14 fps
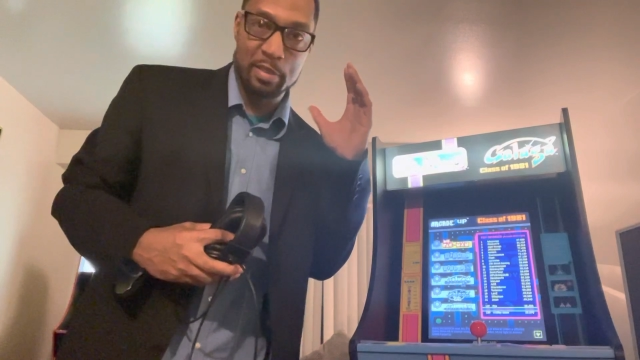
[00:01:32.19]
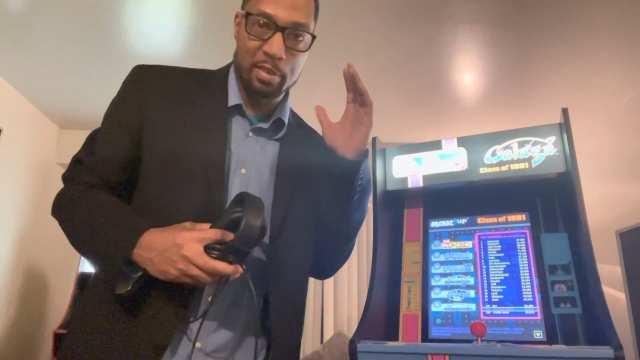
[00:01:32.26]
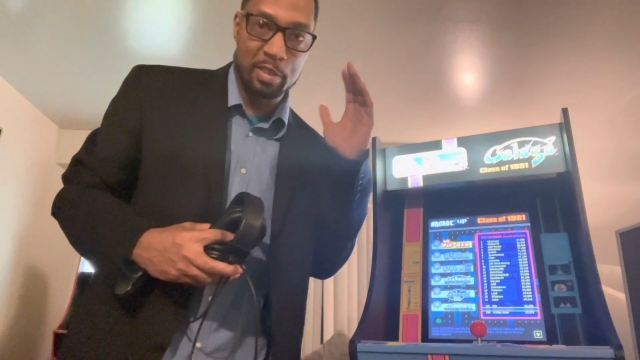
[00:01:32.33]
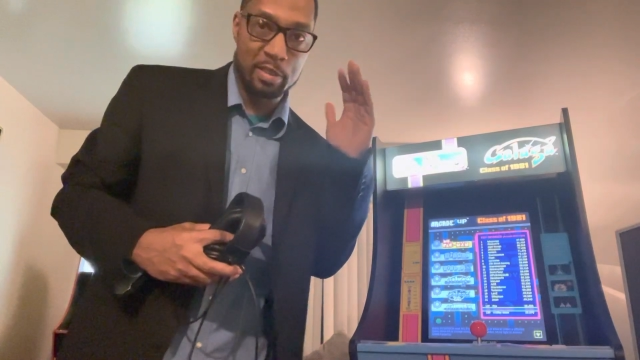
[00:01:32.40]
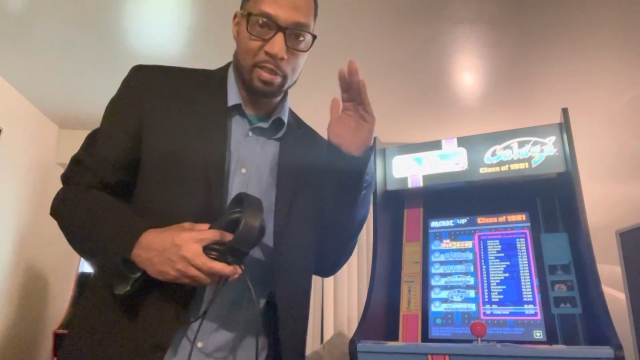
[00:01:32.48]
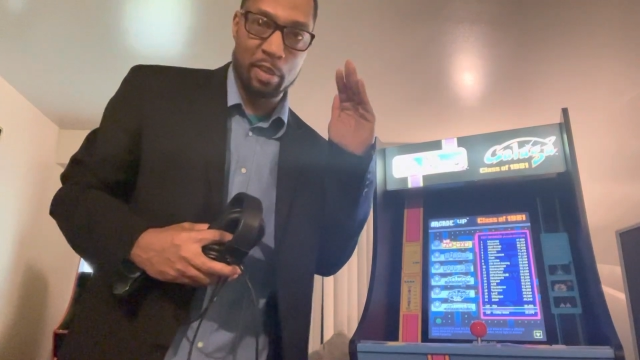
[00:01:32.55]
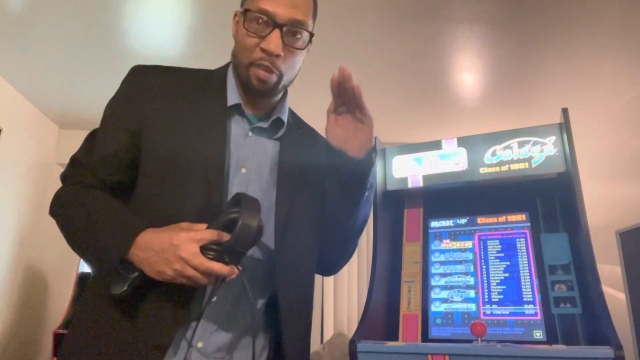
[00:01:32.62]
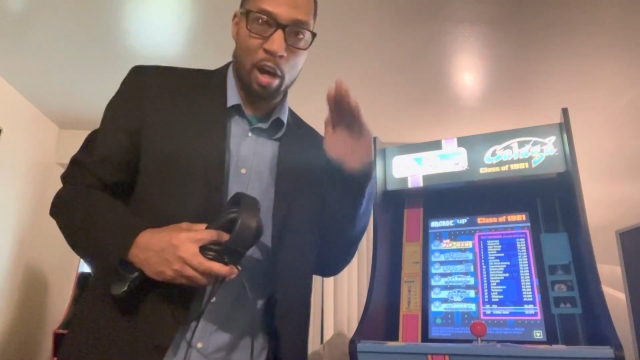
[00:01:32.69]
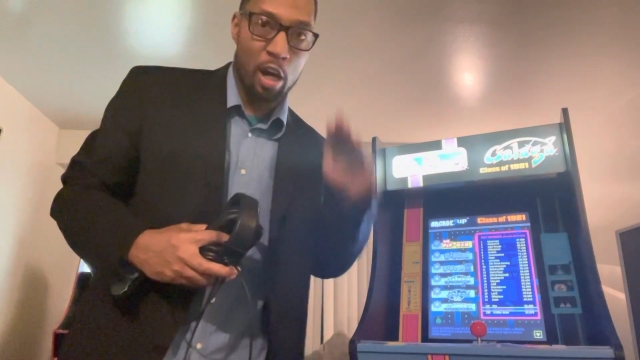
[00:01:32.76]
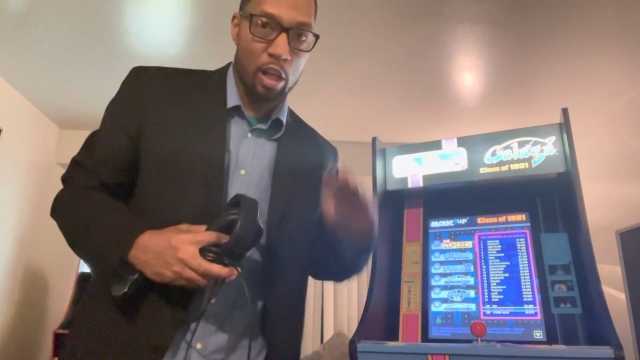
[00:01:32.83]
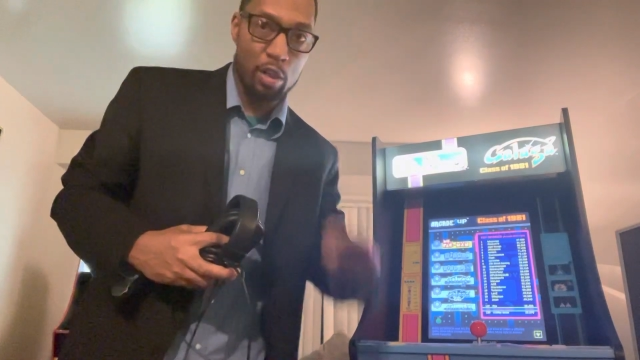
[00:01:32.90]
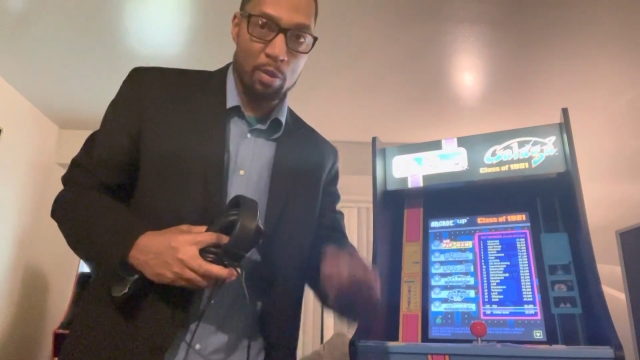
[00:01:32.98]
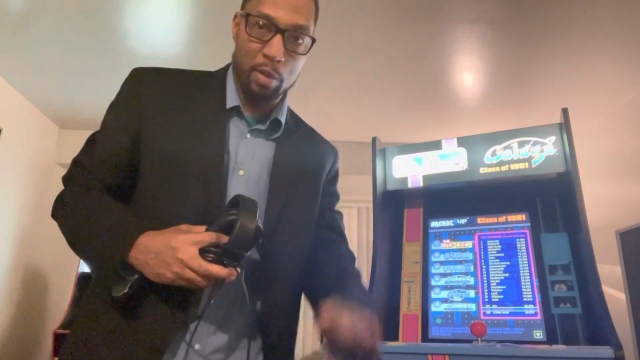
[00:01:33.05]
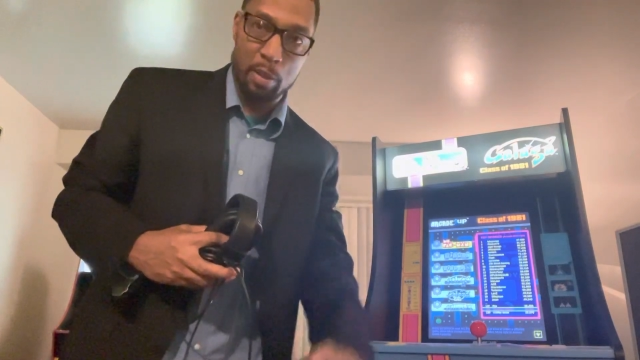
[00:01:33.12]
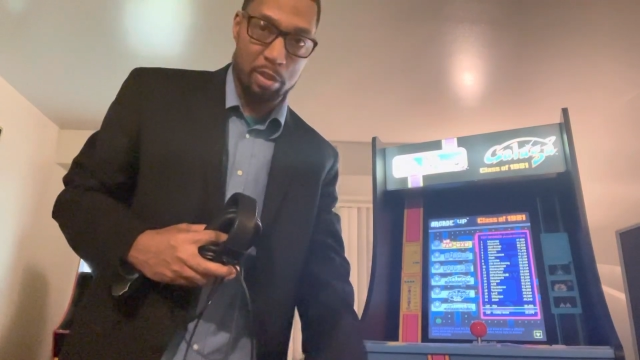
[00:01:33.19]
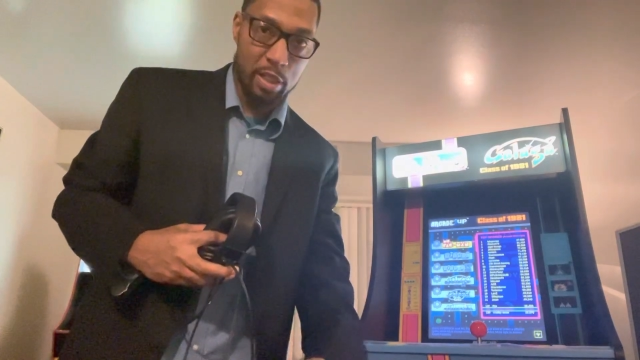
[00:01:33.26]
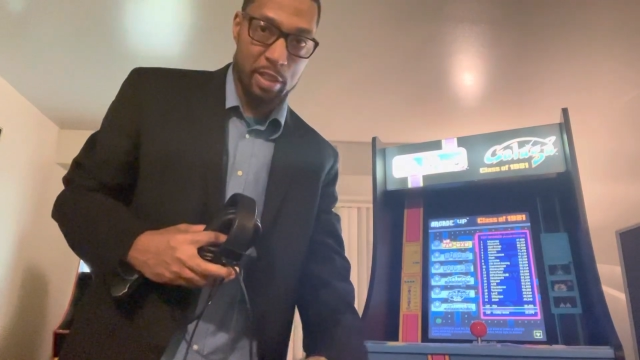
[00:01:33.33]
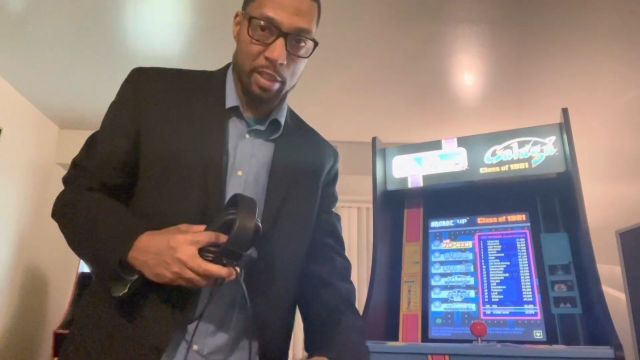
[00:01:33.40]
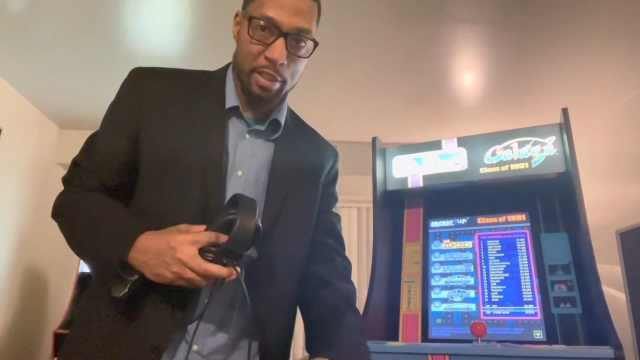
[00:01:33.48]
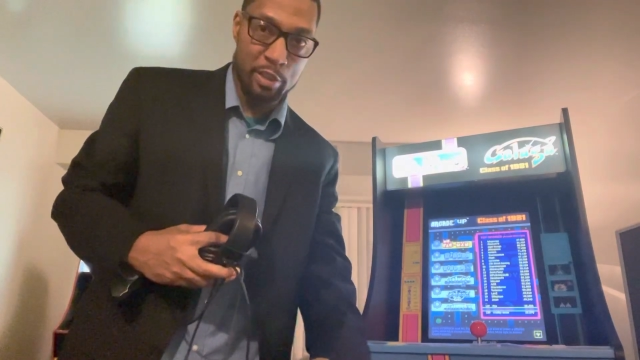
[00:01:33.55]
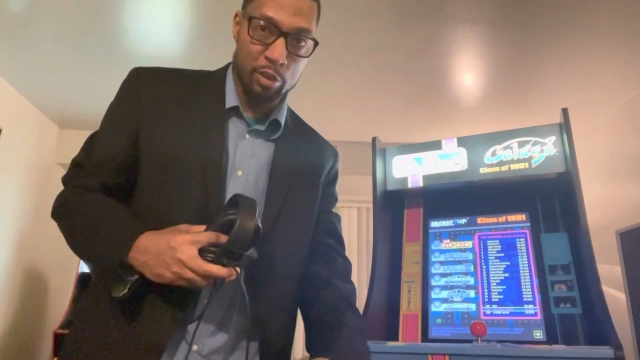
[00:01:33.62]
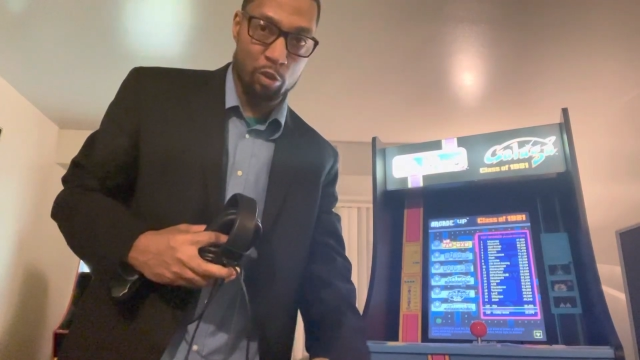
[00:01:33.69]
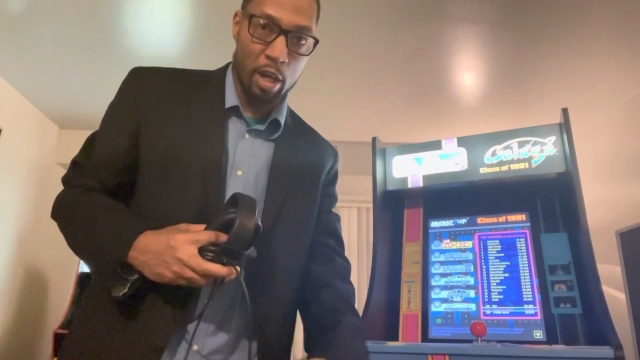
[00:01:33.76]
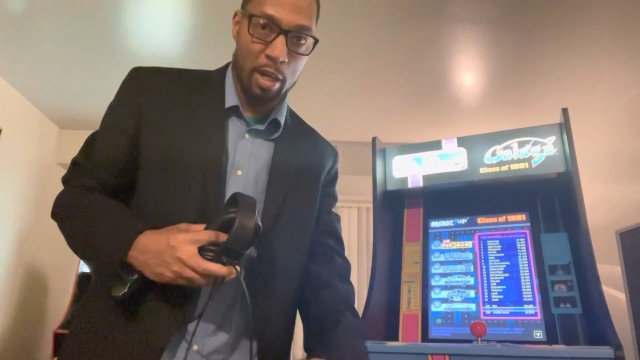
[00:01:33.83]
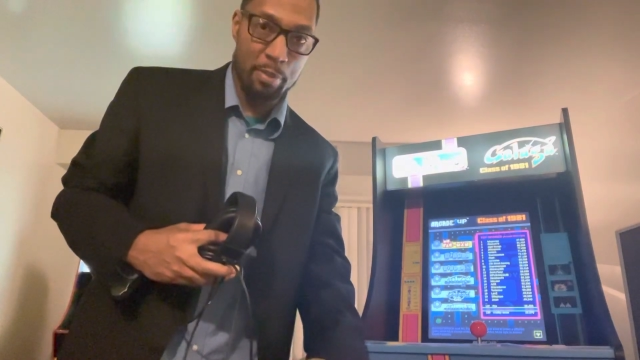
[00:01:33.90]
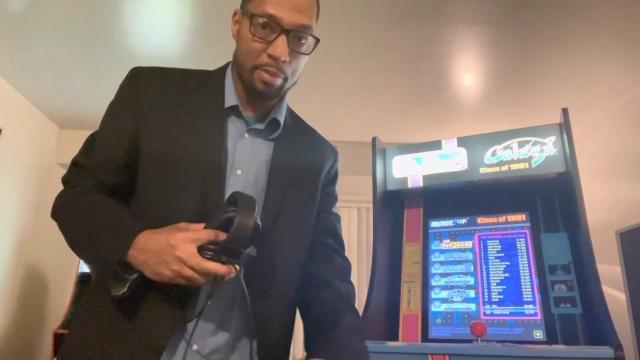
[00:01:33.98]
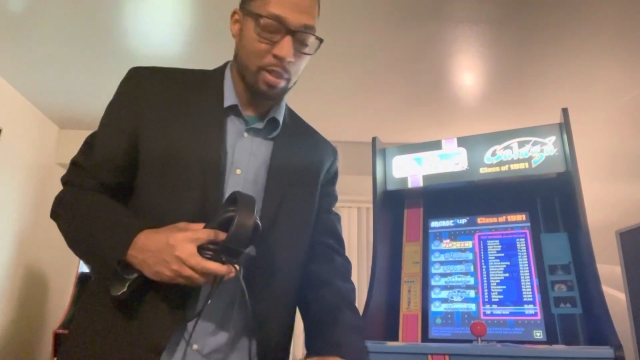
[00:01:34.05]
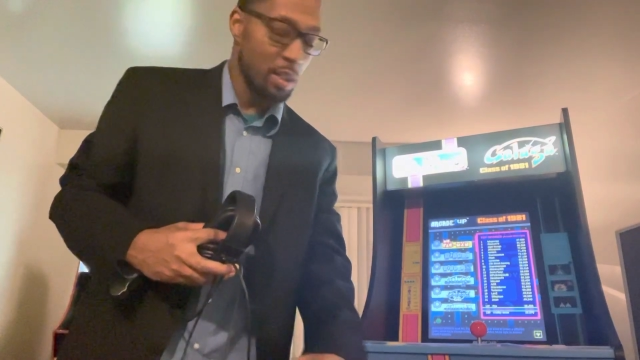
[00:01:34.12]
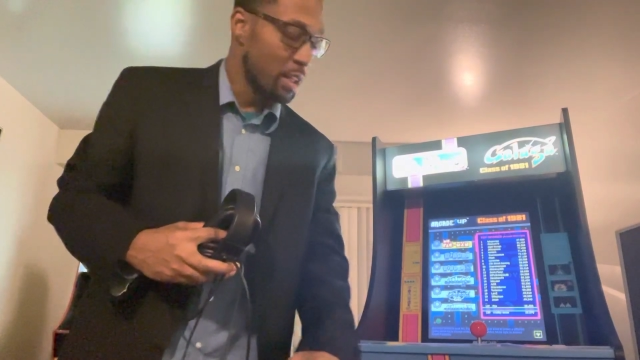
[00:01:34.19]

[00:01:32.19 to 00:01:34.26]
just the volume completely dropped.